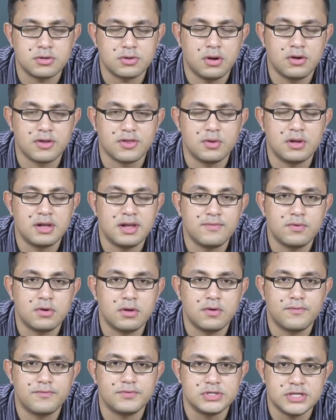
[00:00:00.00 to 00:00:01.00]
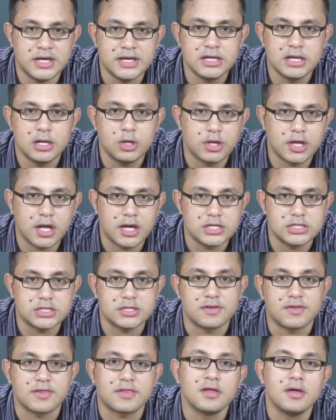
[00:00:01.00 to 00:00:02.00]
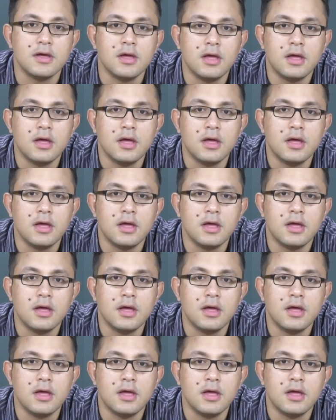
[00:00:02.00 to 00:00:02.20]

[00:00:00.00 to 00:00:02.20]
also level of gender locations